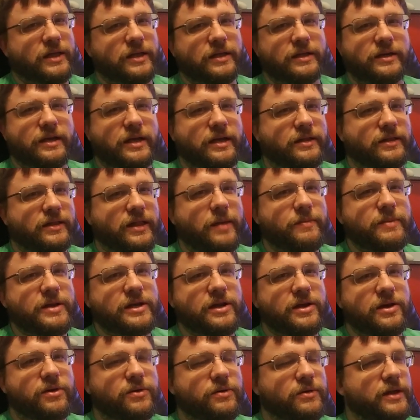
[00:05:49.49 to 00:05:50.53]
and, and let me
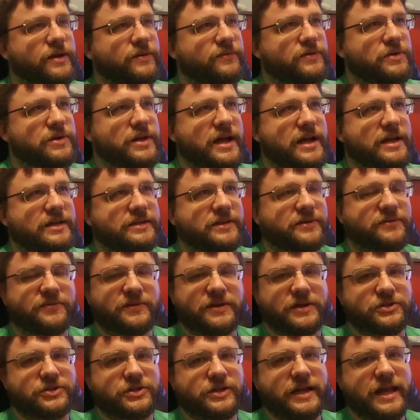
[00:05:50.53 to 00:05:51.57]
know if you guys have
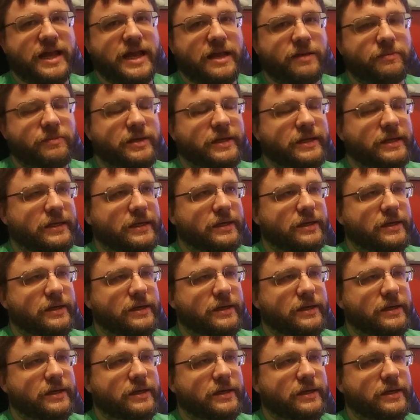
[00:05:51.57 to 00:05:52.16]
finished the game